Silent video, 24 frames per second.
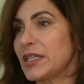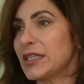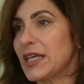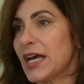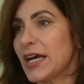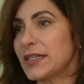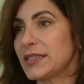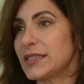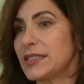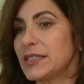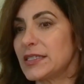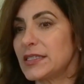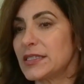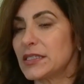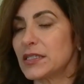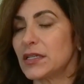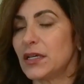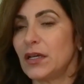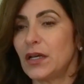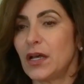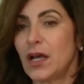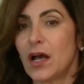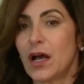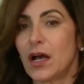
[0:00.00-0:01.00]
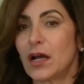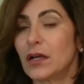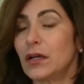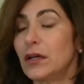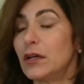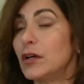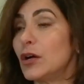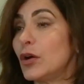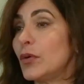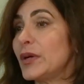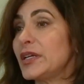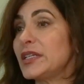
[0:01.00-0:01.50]
classes. Mm-hmm.
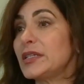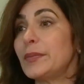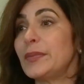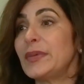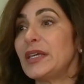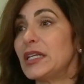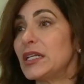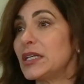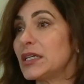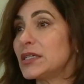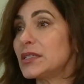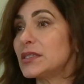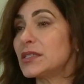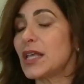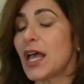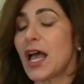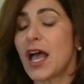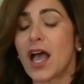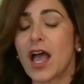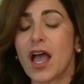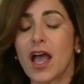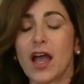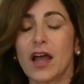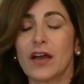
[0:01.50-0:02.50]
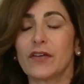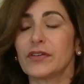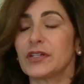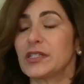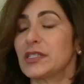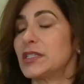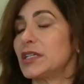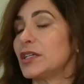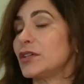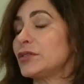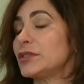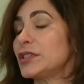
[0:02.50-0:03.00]
Going to meetings every
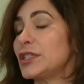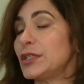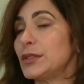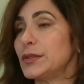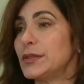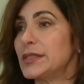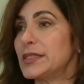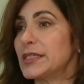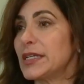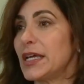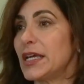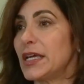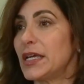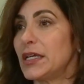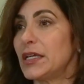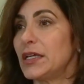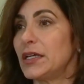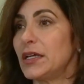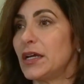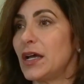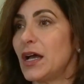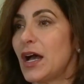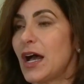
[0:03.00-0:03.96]
single Tuesday.